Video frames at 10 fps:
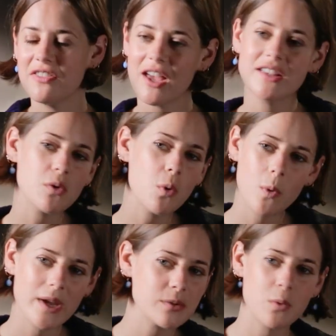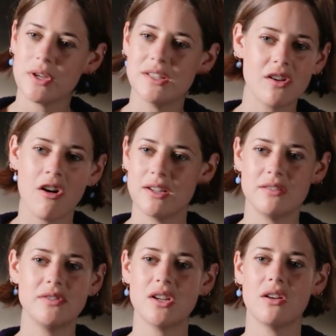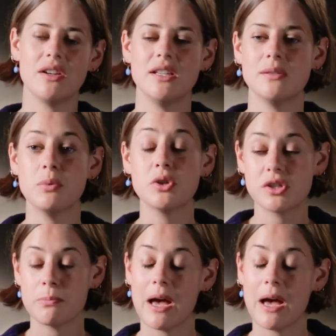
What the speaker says: That's always what he's kind of done. He's pushed the